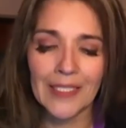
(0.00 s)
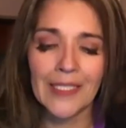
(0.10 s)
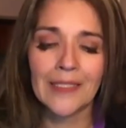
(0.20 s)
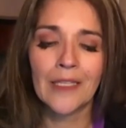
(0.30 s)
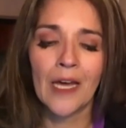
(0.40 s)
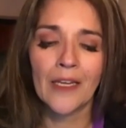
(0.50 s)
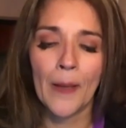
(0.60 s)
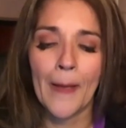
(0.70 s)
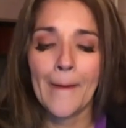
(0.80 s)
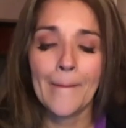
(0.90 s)
it's got a
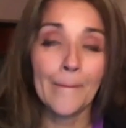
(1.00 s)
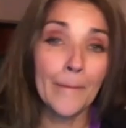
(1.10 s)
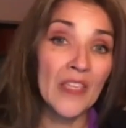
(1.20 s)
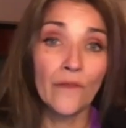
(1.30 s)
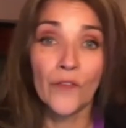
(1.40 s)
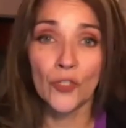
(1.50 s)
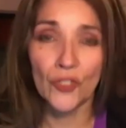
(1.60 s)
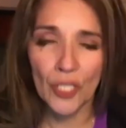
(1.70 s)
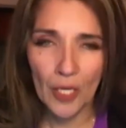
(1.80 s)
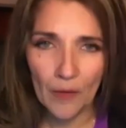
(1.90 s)
me first
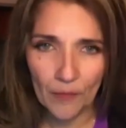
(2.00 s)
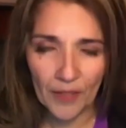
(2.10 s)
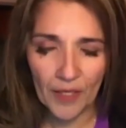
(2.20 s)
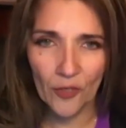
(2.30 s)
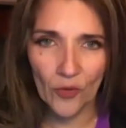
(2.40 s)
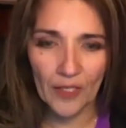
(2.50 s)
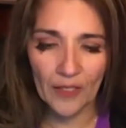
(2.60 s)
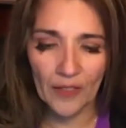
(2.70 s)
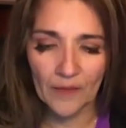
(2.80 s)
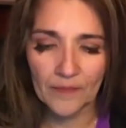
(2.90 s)

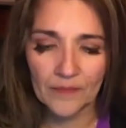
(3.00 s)
priority.